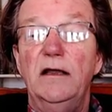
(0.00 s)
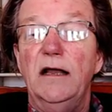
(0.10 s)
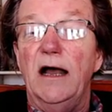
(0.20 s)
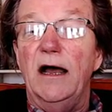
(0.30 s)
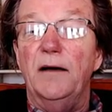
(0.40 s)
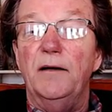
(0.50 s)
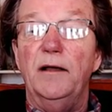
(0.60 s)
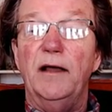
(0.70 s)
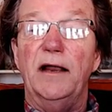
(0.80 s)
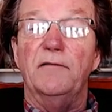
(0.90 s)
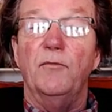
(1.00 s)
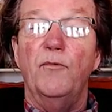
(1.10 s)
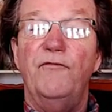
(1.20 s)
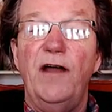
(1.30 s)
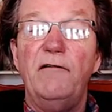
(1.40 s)
It had a
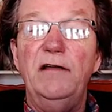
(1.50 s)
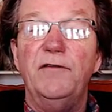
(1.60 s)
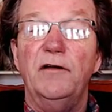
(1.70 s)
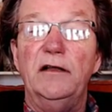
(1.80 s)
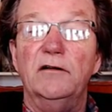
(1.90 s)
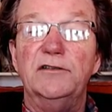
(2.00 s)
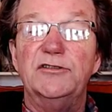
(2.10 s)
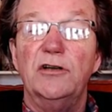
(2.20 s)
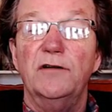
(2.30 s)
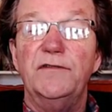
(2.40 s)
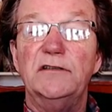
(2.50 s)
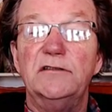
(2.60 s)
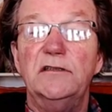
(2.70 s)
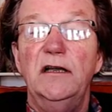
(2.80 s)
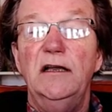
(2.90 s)
very, very good
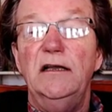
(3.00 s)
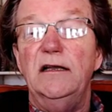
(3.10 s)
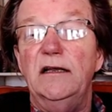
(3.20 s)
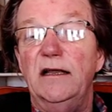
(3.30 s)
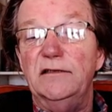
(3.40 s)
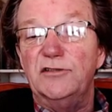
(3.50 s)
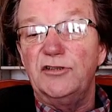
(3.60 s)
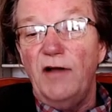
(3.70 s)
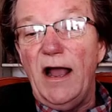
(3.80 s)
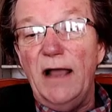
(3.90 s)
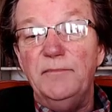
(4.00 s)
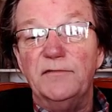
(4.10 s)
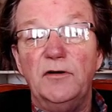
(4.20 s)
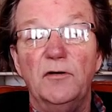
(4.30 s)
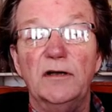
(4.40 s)
surface, inscribed,
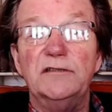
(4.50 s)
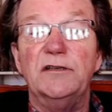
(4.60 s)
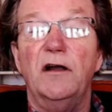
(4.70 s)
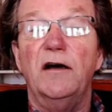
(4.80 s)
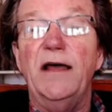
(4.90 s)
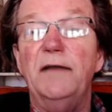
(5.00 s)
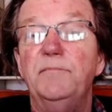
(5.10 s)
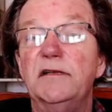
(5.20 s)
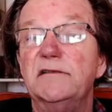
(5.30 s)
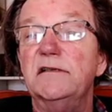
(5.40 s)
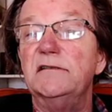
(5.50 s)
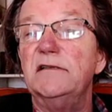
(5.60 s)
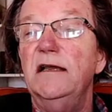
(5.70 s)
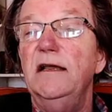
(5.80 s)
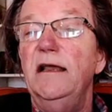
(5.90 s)
of course, and all that business.
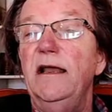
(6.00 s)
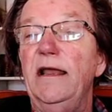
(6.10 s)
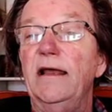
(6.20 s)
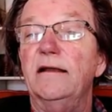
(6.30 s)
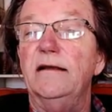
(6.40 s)
And